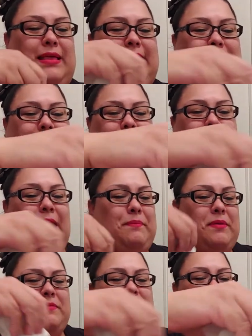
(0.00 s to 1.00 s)
like the
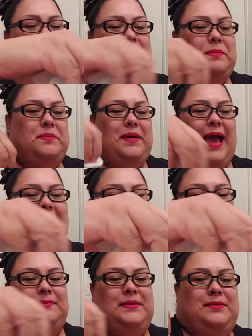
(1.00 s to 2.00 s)
tapping music. A lot of people
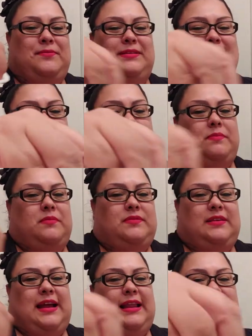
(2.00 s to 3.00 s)
ask me what tapping
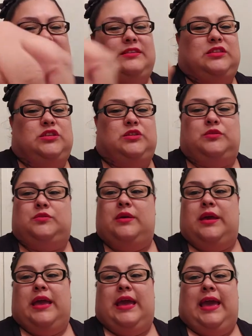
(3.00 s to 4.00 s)
music I listen to,
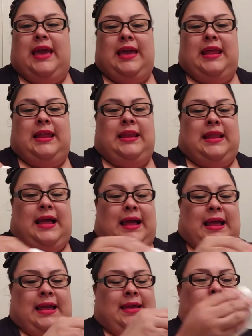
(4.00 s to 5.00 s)
and
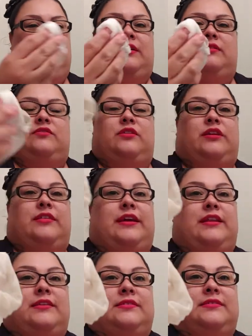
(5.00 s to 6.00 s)
I have look how dirty that
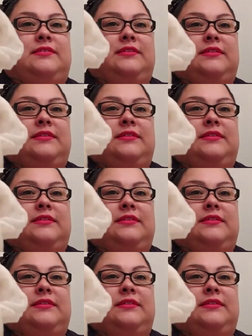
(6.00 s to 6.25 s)
is.